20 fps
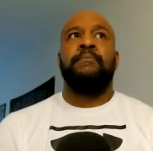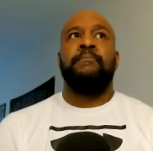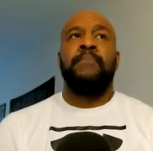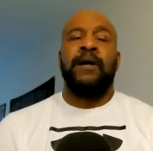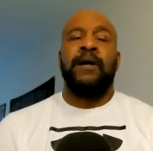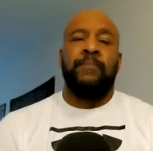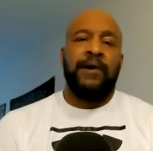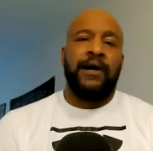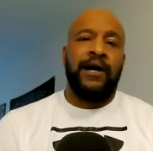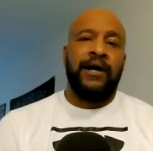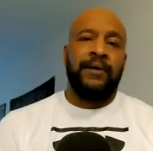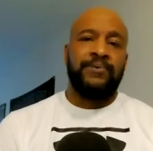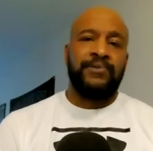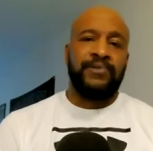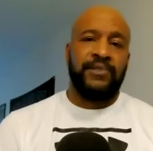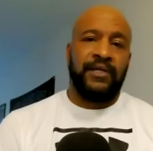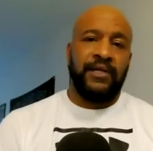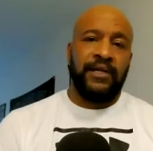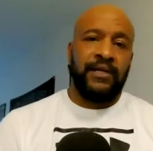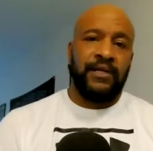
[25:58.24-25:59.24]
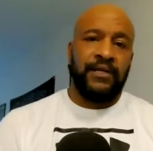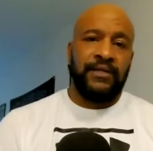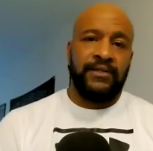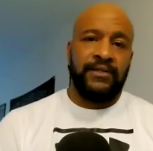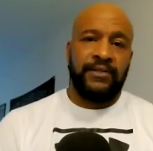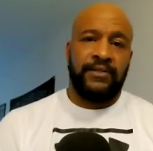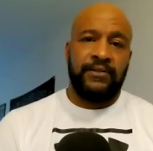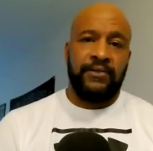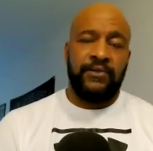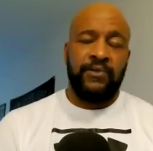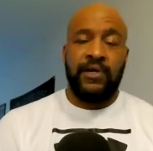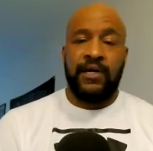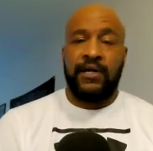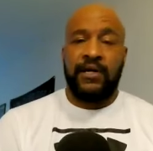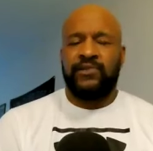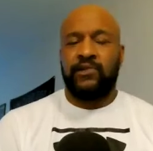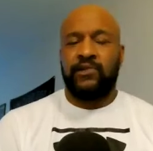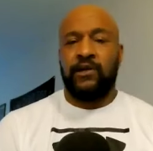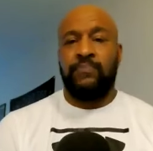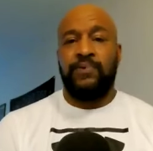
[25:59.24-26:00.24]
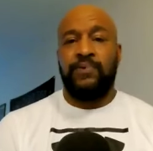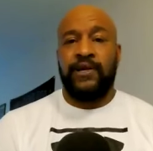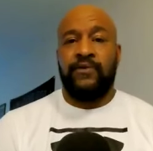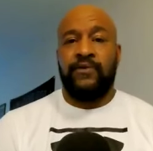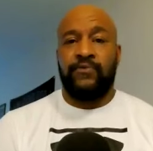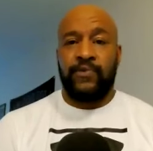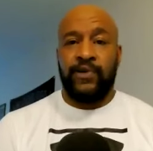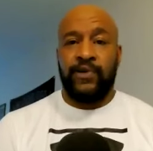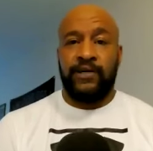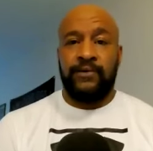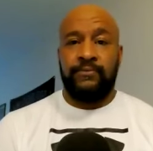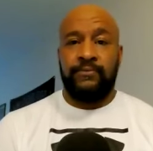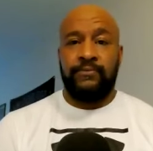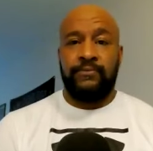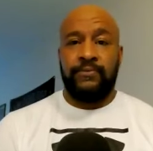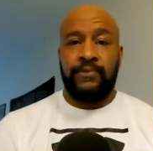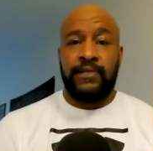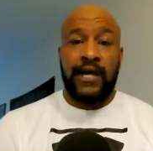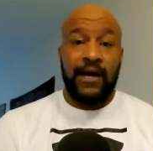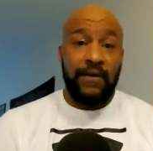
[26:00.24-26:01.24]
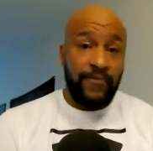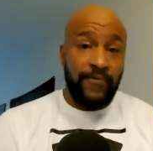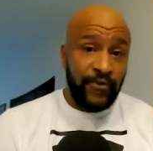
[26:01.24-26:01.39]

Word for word: my mom says you got to start paying rent. Now I'm